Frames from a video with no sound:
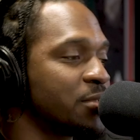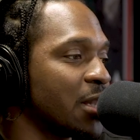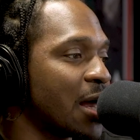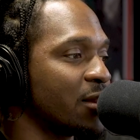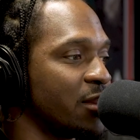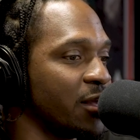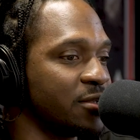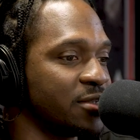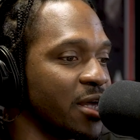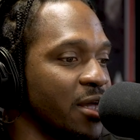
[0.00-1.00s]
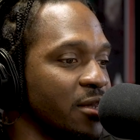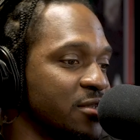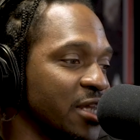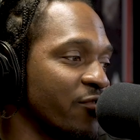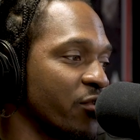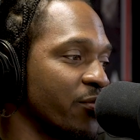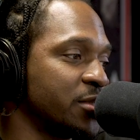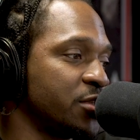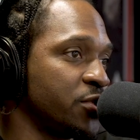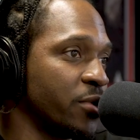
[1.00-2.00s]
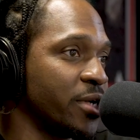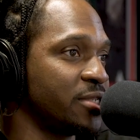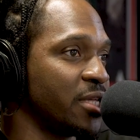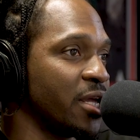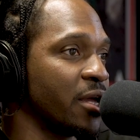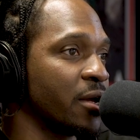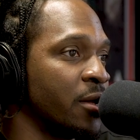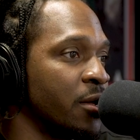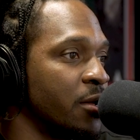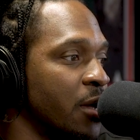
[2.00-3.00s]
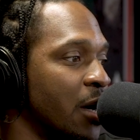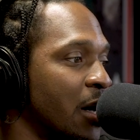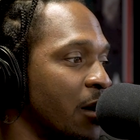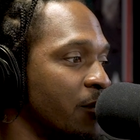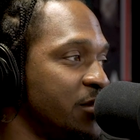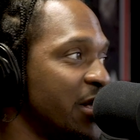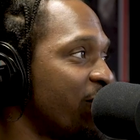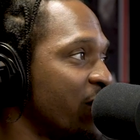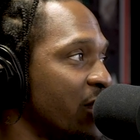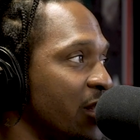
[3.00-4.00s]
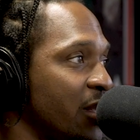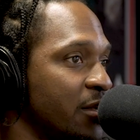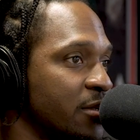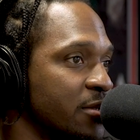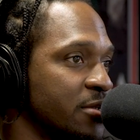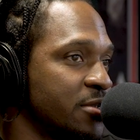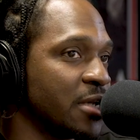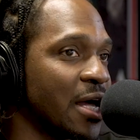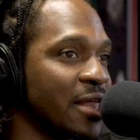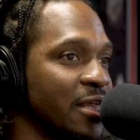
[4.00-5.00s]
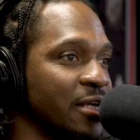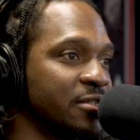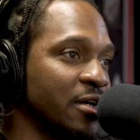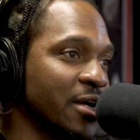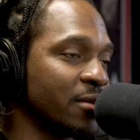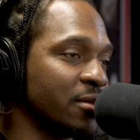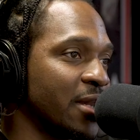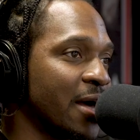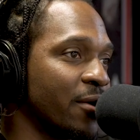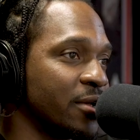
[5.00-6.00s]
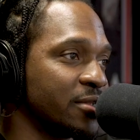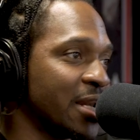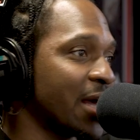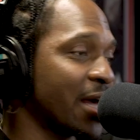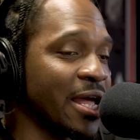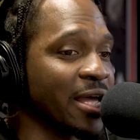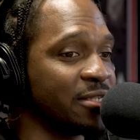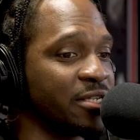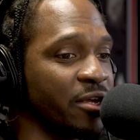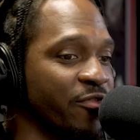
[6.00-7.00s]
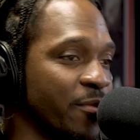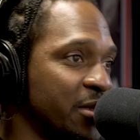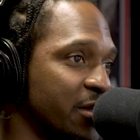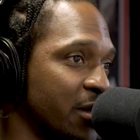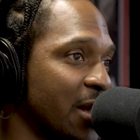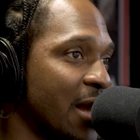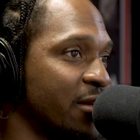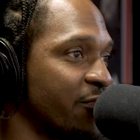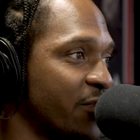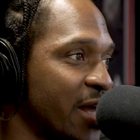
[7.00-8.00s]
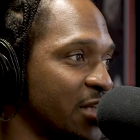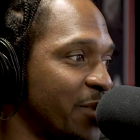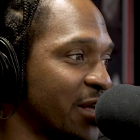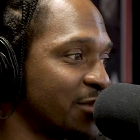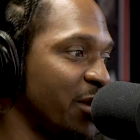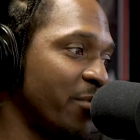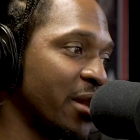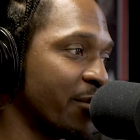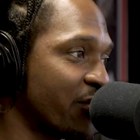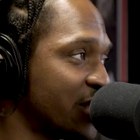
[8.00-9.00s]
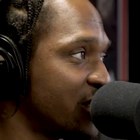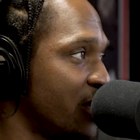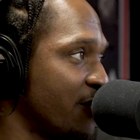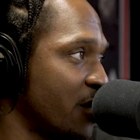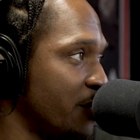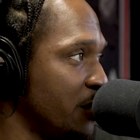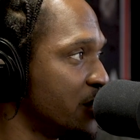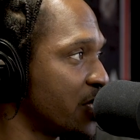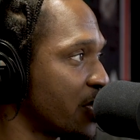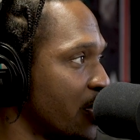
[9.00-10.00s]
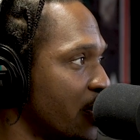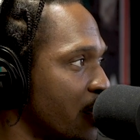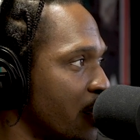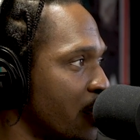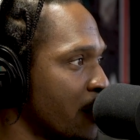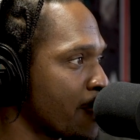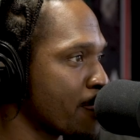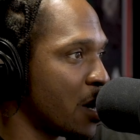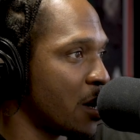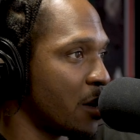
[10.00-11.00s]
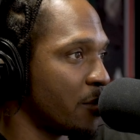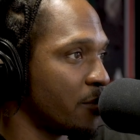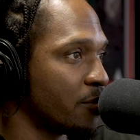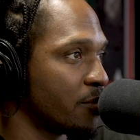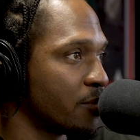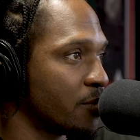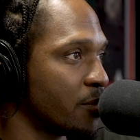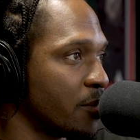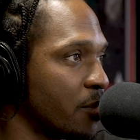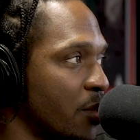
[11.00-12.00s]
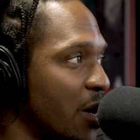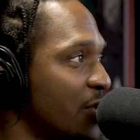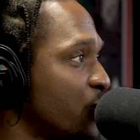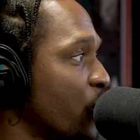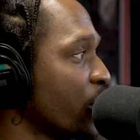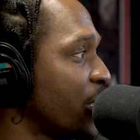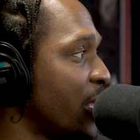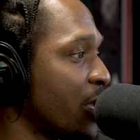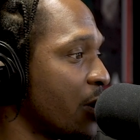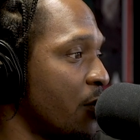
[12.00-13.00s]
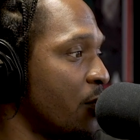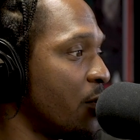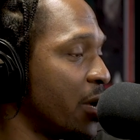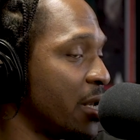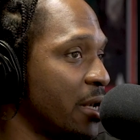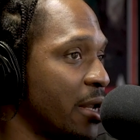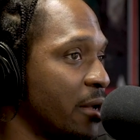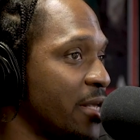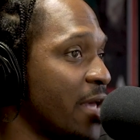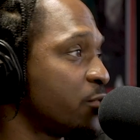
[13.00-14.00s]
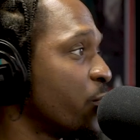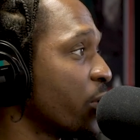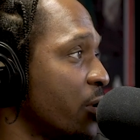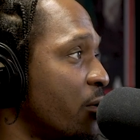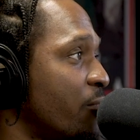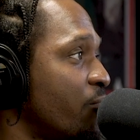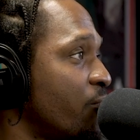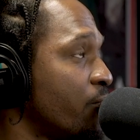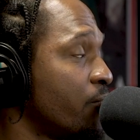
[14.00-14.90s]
was a lot of things said. The slavery was a choice thing. Definitely, I think, stuck out the loudest. And I can tell you from a lot of different aspects, me being the president of Good Music, us working on, Ye's working on